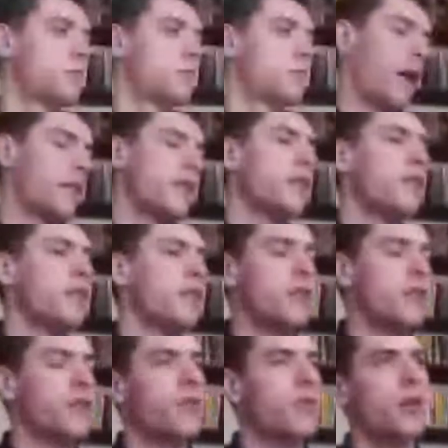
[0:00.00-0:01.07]
yeah,
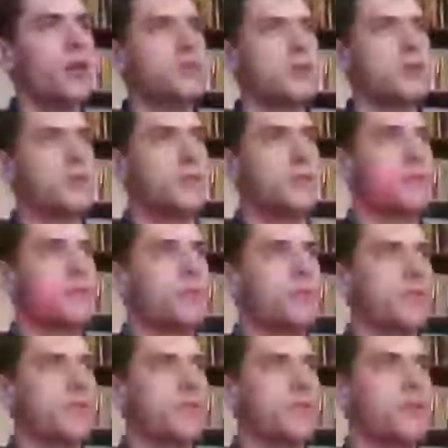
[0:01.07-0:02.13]
these are all just
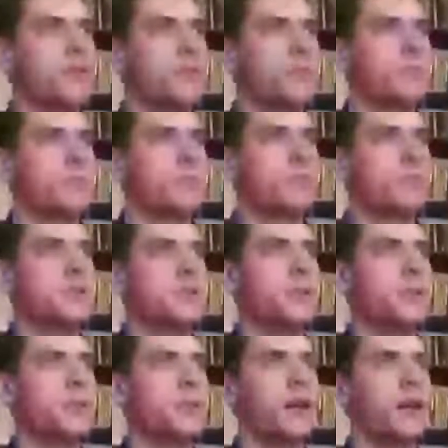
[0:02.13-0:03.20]

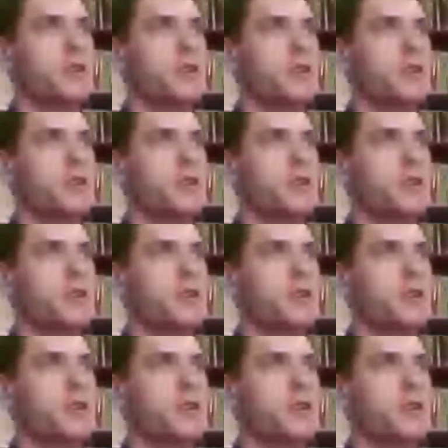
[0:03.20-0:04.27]
speculations as
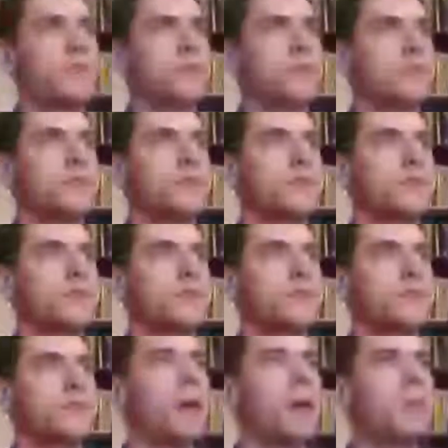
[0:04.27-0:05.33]
to
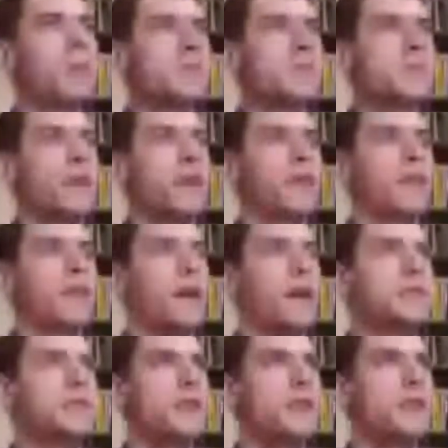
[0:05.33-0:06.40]
problems that
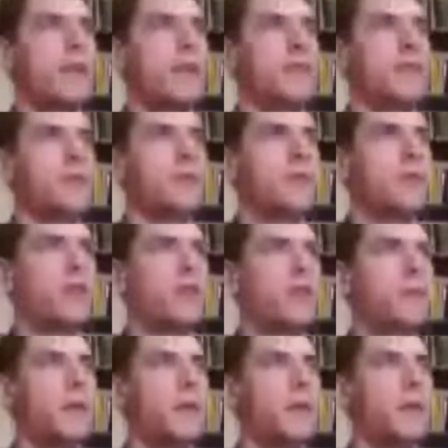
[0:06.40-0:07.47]
I see that
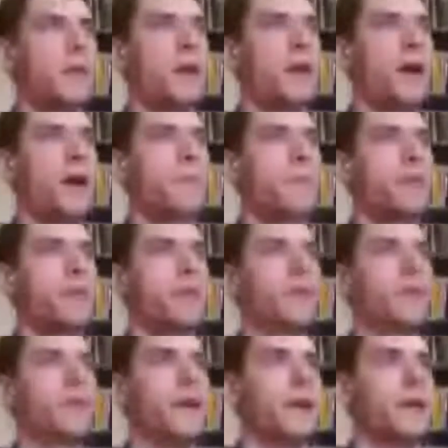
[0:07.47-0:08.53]
could be coming up
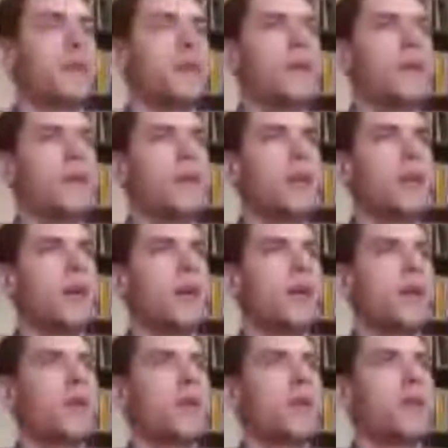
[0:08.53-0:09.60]
that
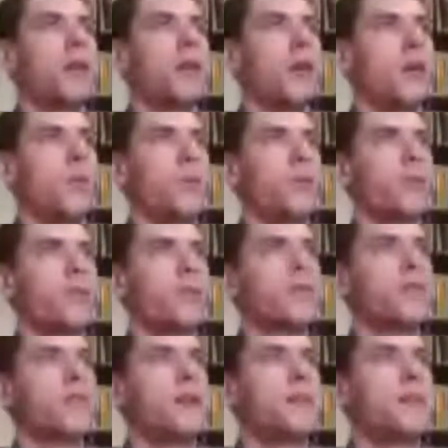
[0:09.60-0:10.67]
are
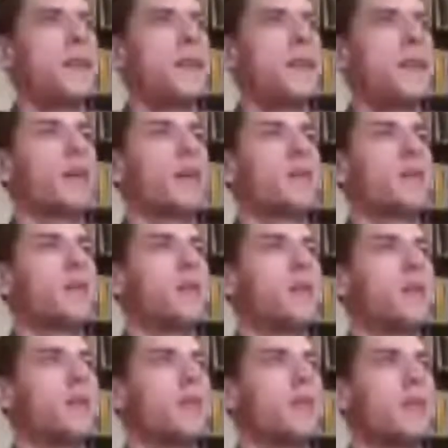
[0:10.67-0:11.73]
worth attempting
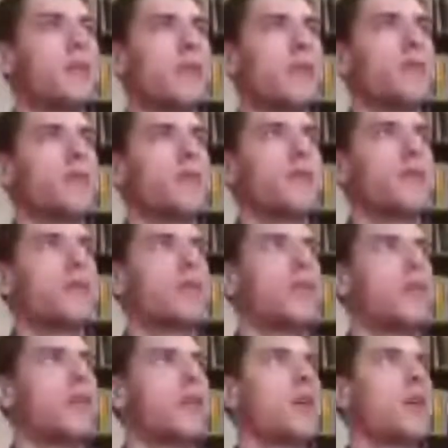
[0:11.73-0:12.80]
to discover
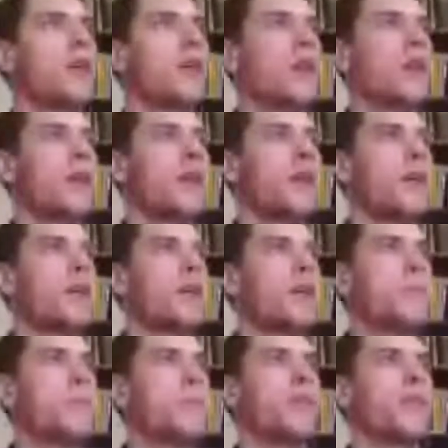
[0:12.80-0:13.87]
the
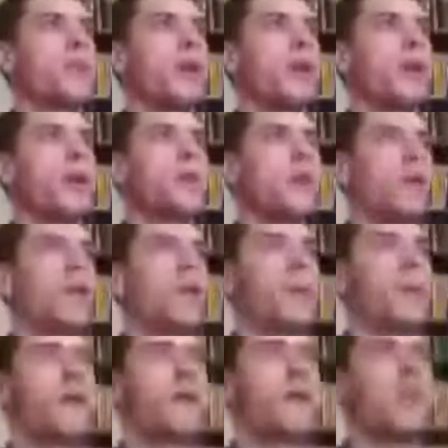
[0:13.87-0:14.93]
the best way to go
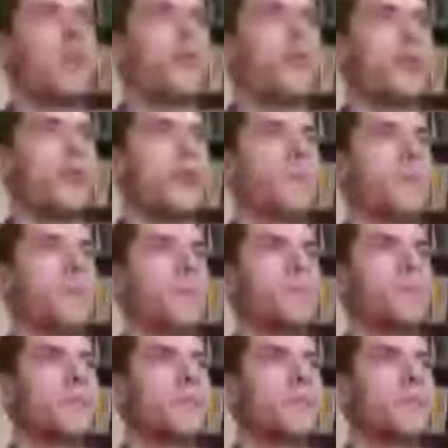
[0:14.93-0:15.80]
about solving them.